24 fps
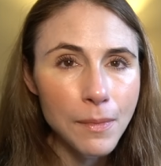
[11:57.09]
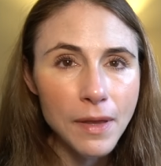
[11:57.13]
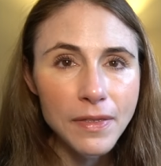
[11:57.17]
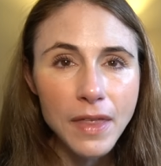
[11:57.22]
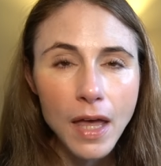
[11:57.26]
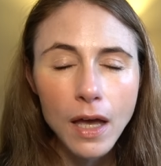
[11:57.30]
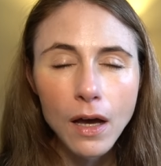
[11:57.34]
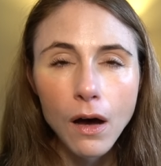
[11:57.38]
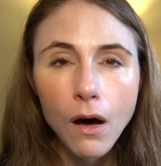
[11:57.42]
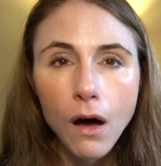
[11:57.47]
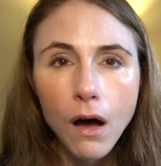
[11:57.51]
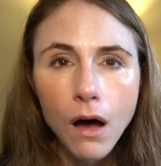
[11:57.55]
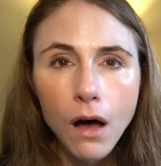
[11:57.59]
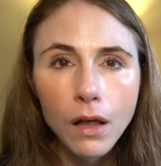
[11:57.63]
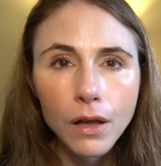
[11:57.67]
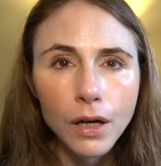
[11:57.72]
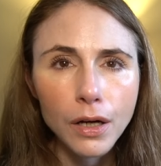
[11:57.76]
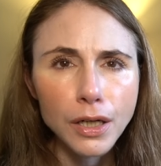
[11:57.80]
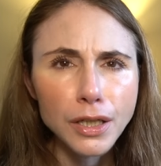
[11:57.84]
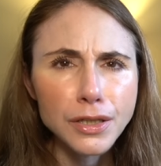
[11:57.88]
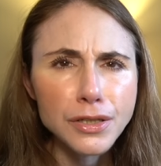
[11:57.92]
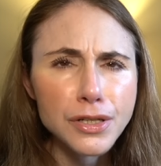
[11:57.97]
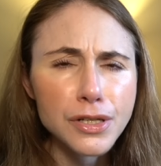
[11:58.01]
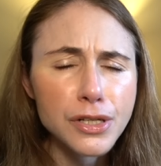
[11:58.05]
but they all
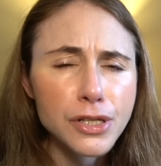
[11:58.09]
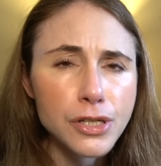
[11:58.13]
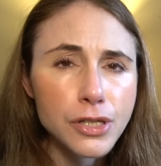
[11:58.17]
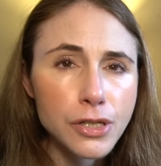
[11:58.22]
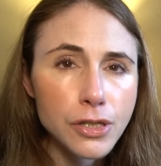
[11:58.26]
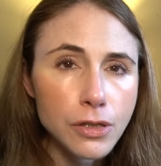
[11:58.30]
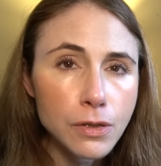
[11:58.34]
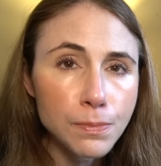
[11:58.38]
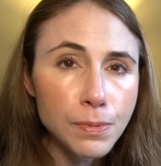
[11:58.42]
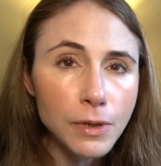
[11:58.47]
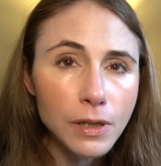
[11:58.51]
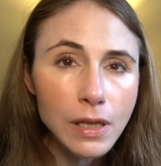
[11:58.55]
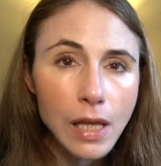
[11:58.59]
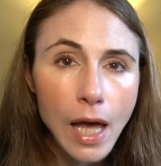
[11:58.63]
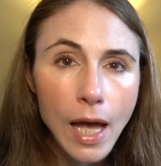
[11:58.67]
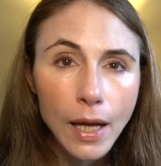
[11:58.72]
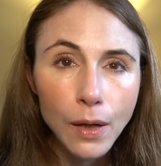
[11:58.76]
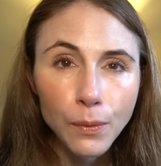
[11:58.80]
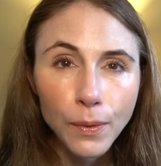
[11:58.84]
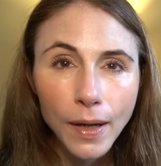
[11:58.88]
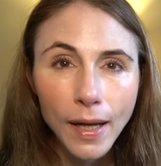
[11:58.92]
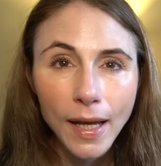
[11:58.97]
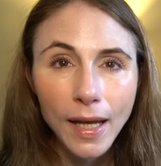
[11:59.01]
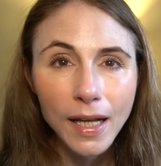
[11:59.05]
are super
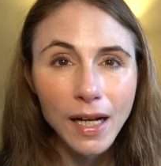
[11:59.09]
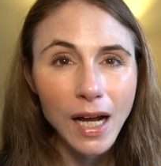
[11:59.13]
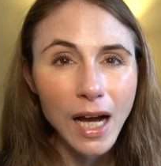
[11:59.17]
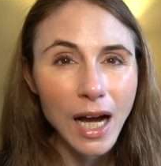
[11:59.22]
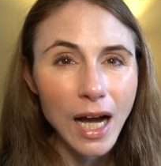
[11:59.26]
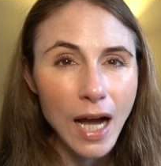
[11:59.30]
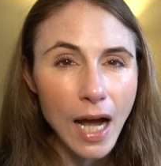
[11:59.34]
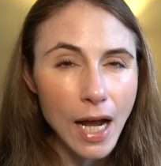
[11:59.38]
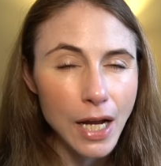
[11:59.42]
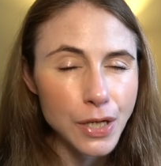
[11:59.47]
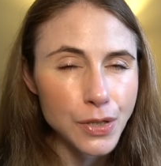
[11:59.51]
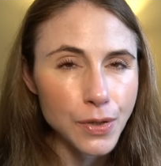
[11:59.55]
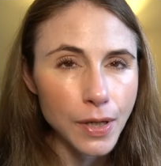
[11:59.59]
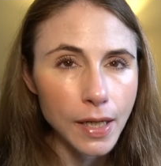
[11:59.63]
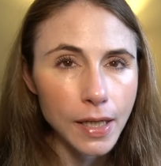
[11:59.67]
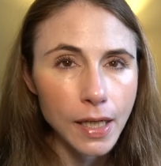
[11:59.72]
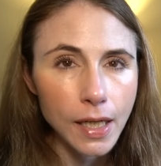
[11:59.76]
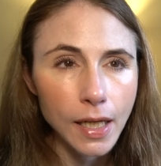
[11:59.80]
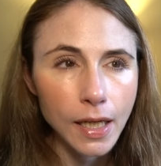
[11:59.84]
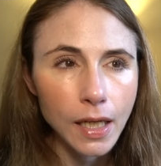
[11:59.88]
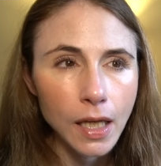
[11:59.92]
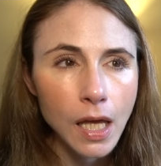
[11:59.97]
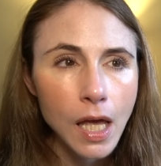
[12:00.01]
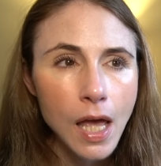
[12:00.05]
lightweight,
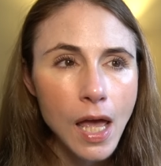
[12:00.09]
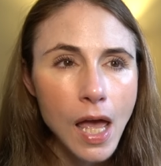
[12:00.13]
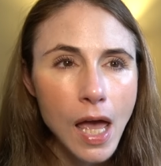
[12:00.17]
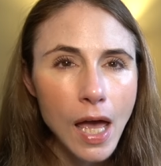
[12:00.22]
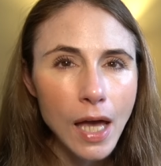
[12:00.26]
hydrating,